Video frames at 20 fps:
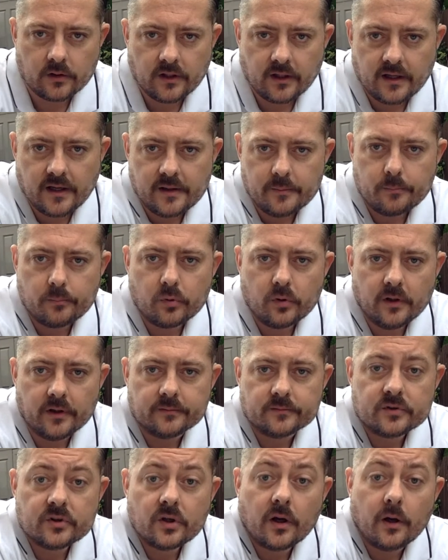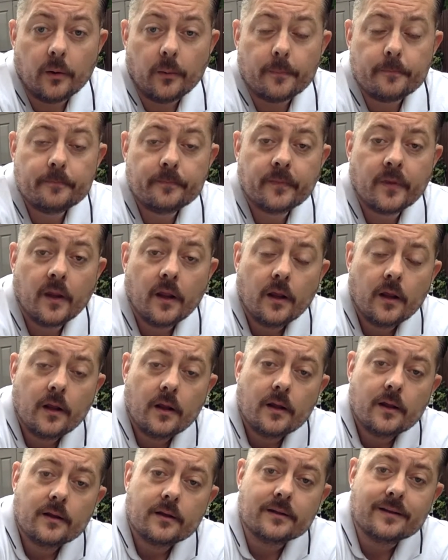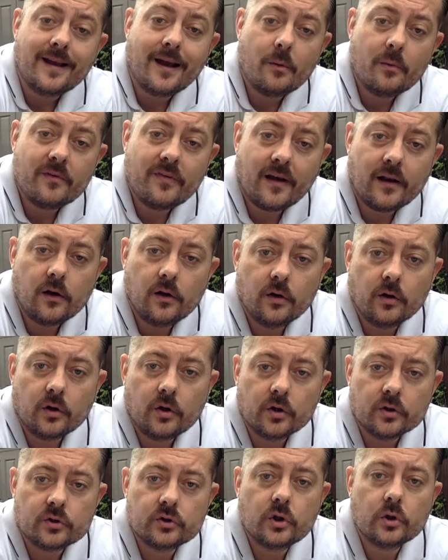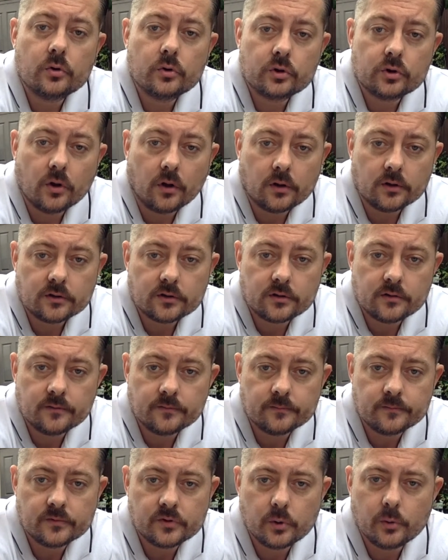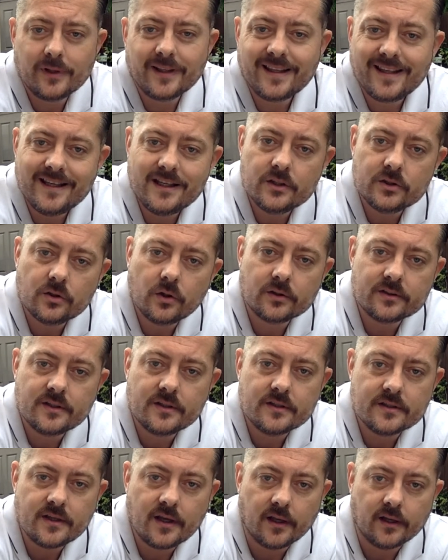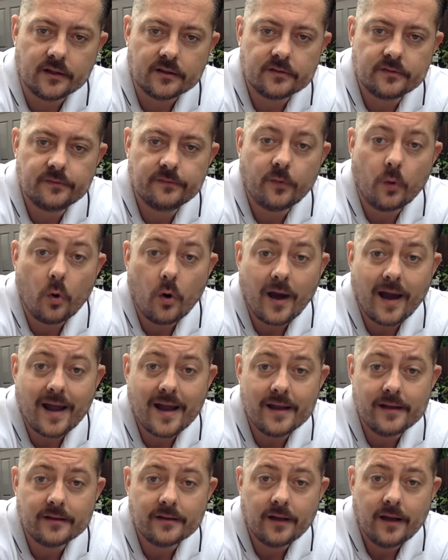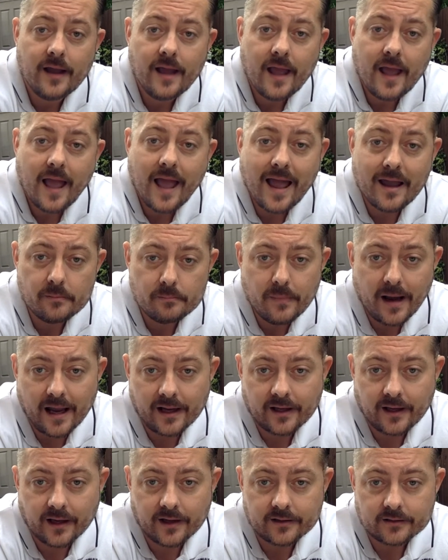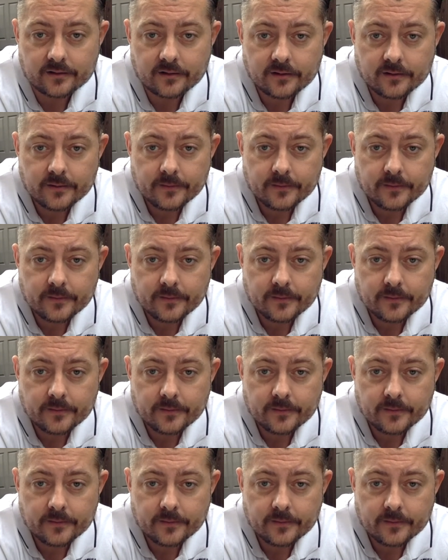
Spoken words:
Okay, brilliant. So now we've had a look at two shots, two of the key shots in tennis, forehand and backhand.